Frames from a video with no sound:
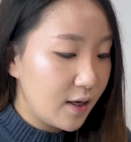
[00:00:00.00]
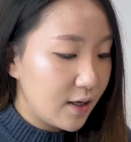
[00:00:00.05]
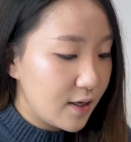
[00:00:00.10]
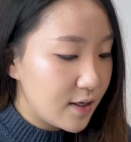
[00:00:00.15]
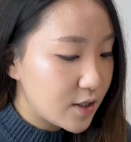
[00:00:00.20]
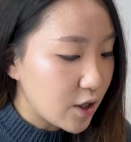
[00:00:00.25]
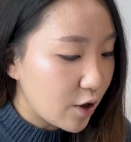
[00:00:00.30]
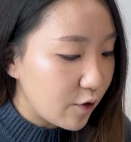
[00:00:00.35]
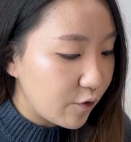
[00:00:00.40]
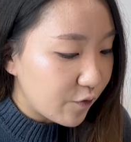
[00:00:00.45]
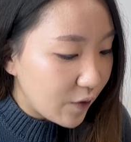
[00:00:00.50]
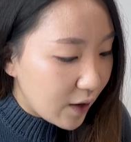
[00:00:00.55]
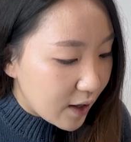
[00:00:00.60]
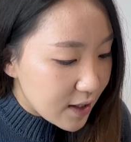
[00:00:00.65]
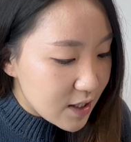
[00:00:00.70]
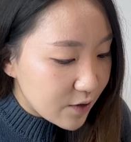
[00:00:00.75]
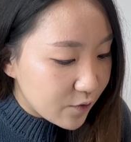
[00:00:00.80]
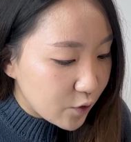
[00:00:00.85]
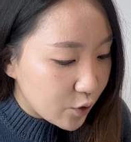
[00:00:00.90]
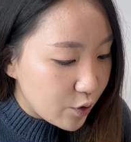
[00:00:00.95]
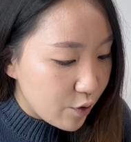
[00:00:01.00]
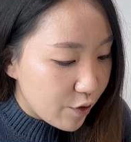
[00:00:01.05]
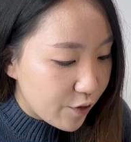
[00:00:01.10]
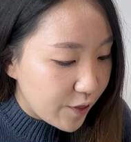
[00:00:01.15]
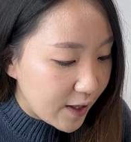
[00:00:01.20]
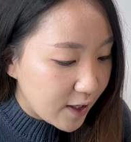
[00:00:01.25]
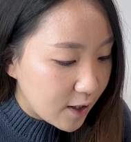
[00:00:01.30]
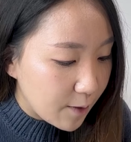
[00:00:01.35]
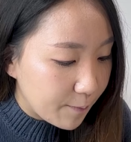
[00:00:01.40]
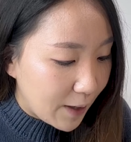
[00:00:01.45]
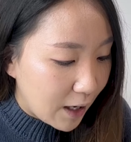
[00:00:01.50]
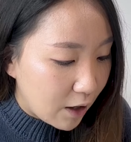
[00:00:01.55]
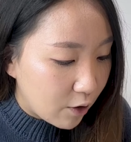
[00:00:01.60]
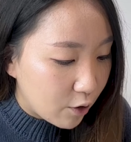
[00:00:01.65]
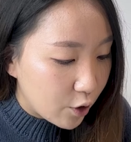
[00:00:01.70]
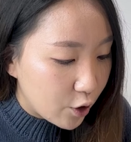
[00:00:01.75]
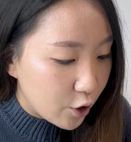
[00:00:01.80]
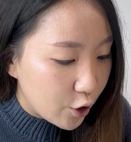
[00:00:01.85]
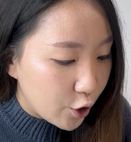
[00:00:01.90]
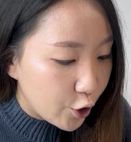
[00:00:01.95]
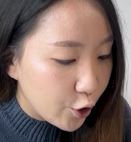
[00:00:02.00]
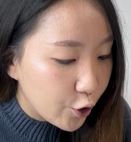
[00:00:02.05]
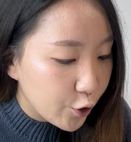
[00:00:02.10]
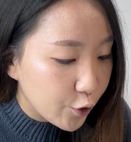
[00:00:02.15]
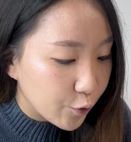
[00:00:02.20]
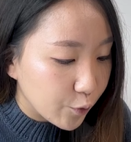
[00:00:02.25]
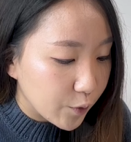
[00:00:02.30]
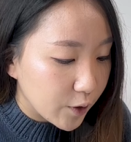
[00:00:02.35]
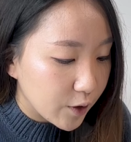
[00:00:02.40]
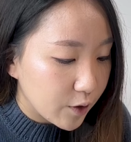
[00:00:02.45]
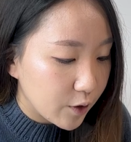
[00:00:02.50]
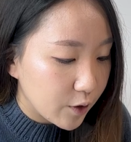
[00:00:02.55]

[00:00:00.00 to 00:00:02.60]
So first of all, you think about who.